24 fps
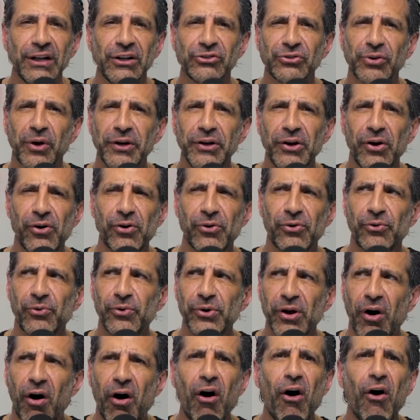So I know
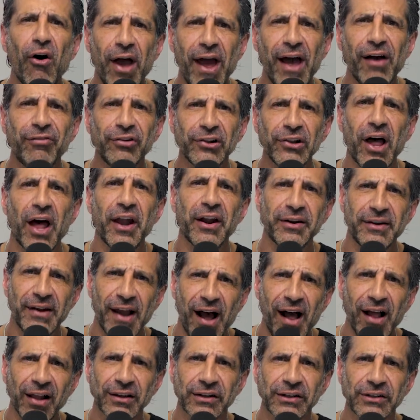we all have a lot of
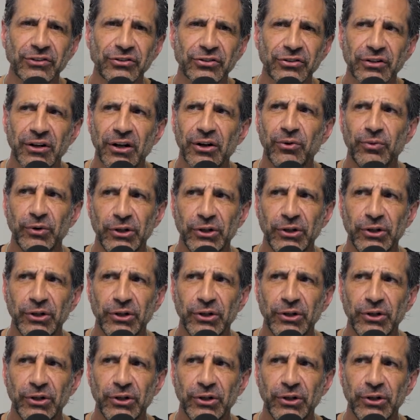knowledge.